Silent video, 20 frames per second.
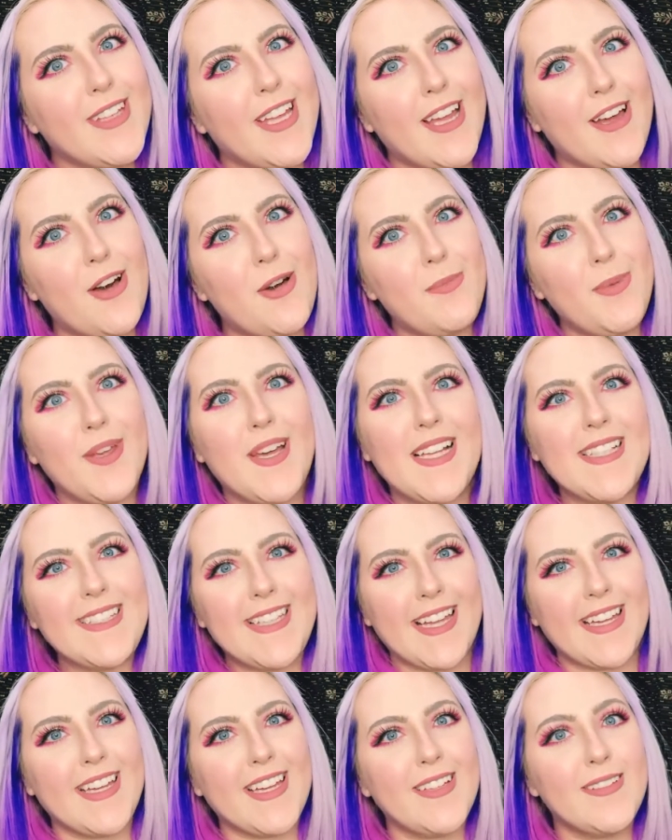Hope you guys
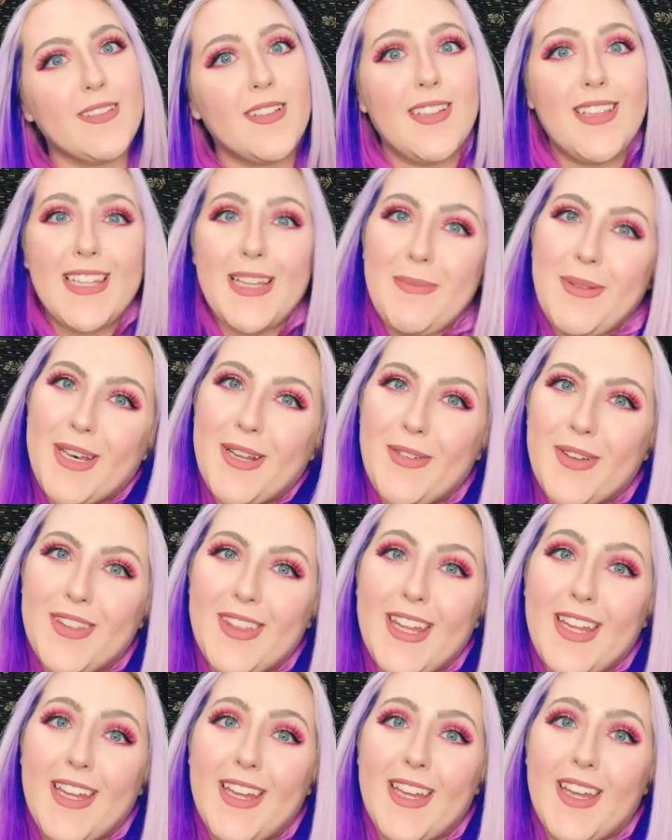like it. Let me know what you
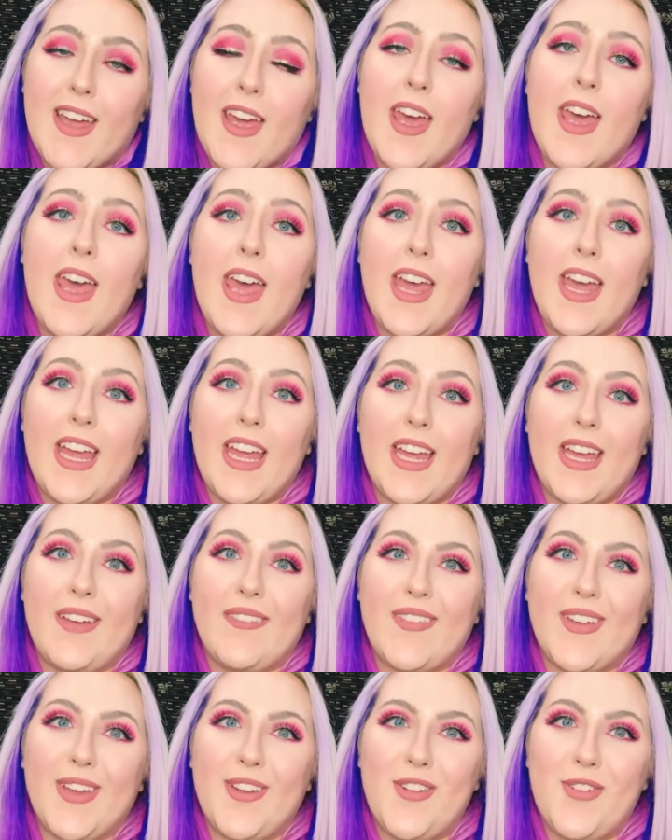think. If
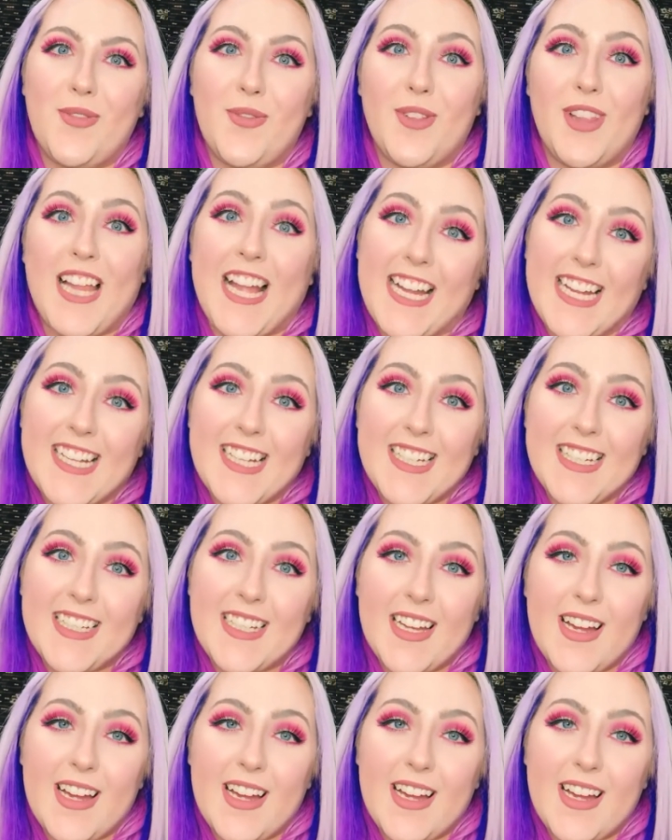you like it,